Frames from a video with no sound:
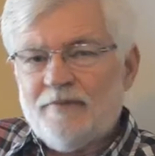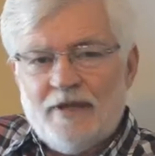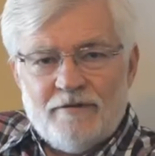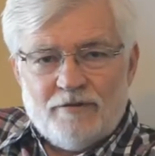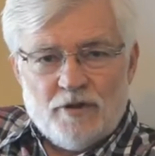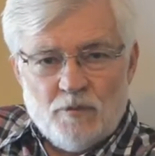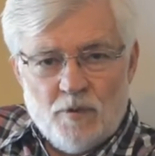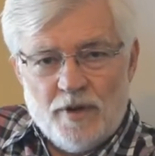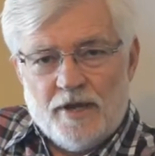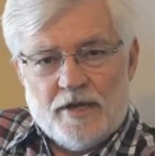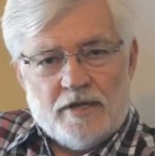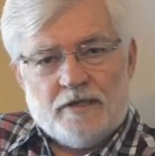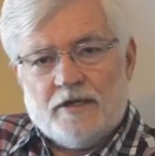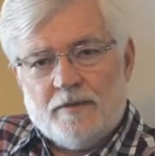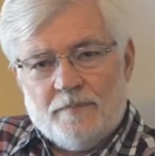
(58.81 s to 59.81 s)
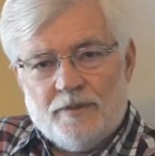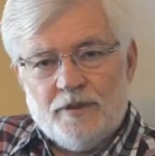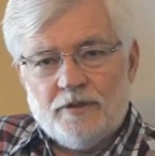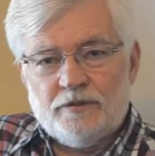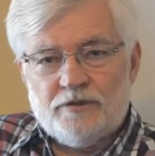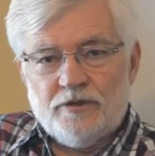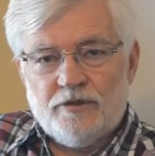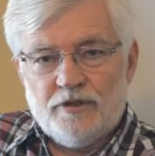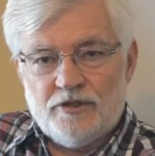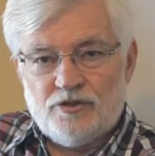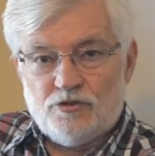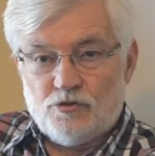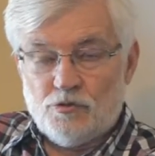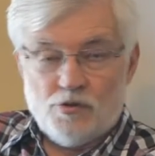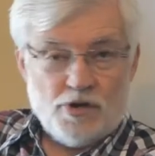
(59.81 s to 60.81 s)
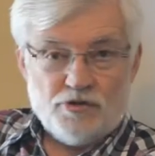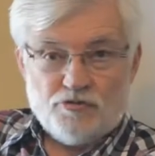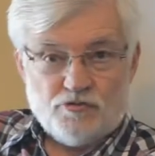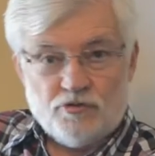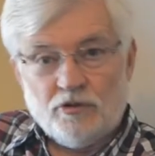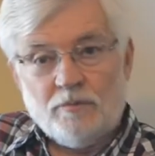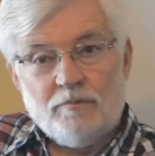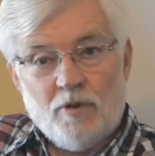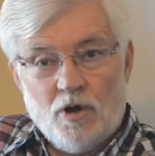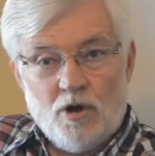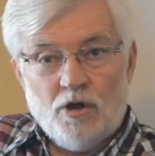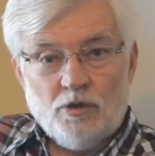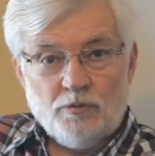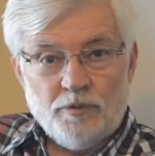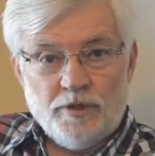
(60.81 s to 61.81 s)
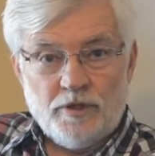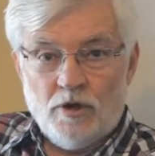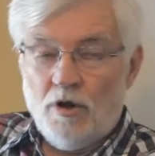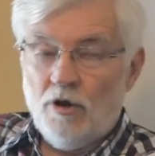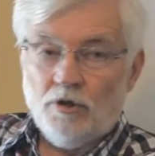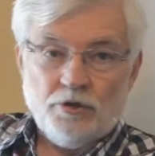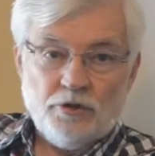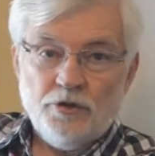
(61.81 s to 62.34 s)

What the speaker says: every way compared to this terrestrial ball we call